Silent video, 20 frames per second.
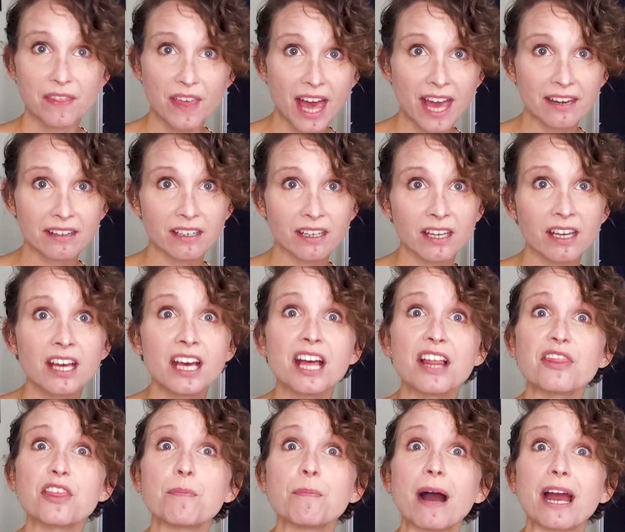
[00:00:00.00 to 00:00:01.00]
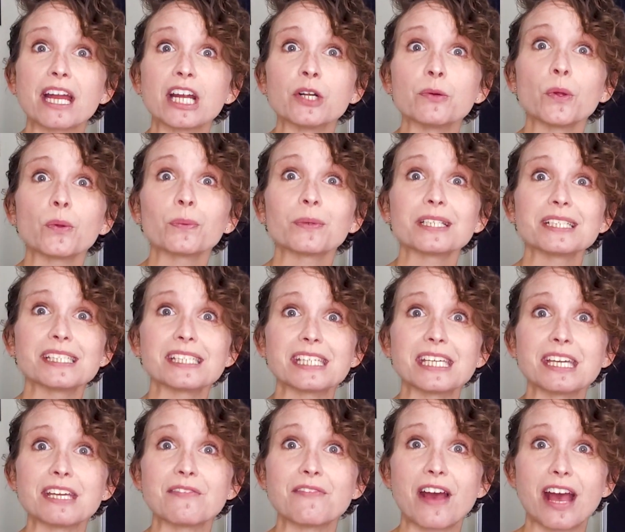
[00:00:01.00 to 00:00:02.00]
Then the buyer will
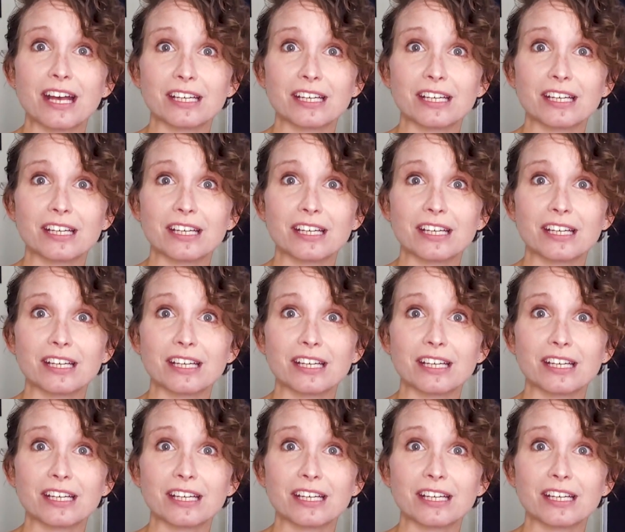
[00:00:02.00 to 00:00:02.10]
receive